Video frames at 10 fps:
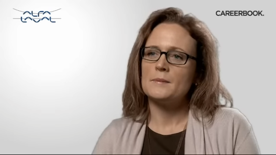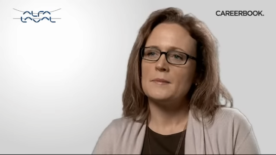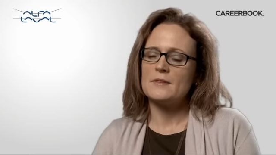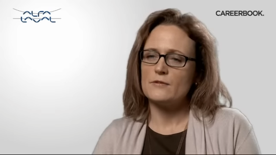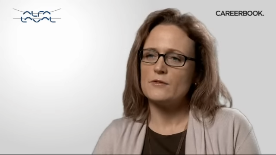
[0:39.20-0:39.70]

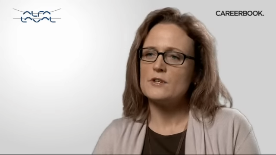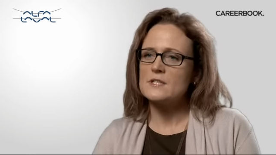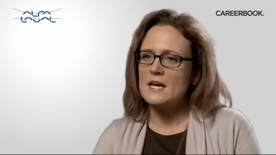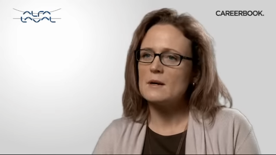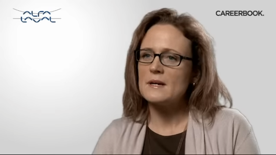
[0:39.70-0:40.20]
but the
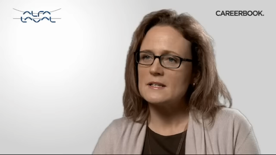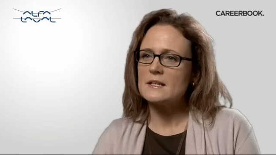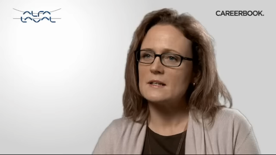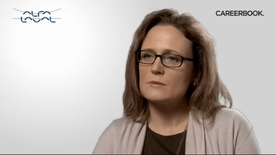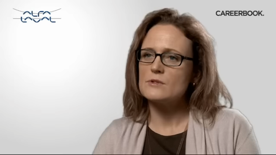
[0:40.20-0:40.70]
first time I
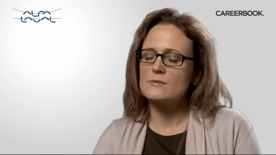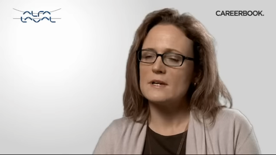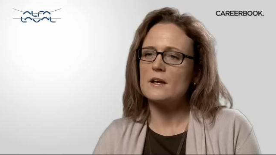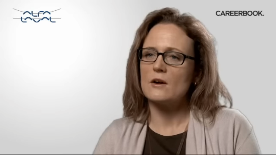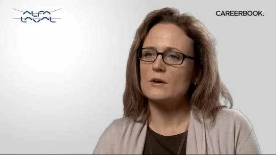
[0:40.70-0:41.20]
did it was
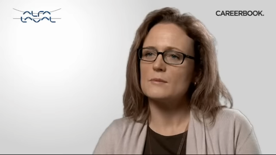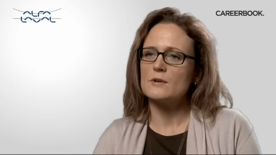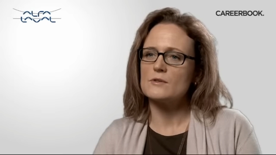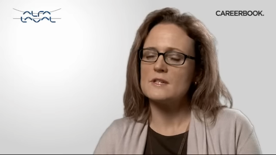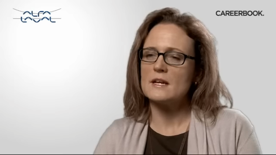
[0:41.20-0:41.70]
really hard
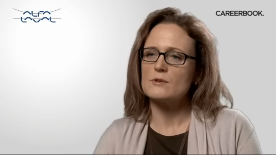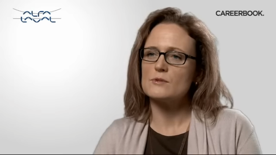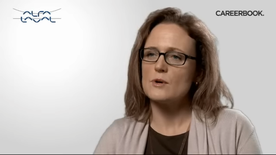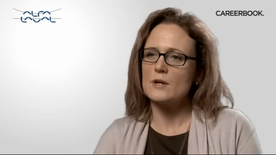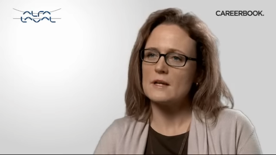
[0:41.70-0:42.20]
because then I
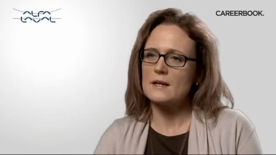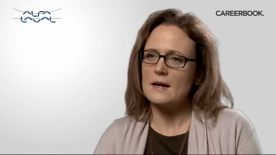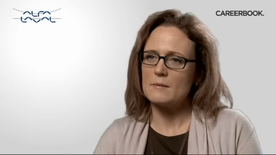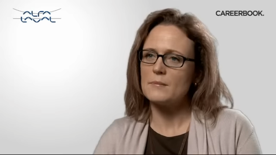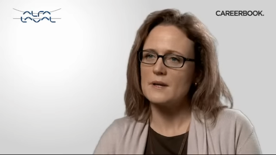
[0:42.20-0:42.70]
was working in a
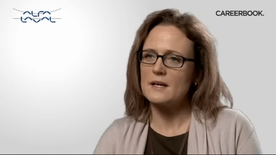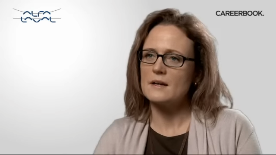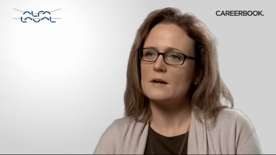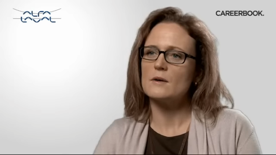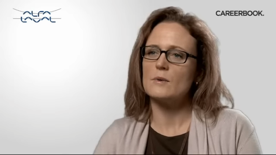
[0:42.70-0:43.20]
company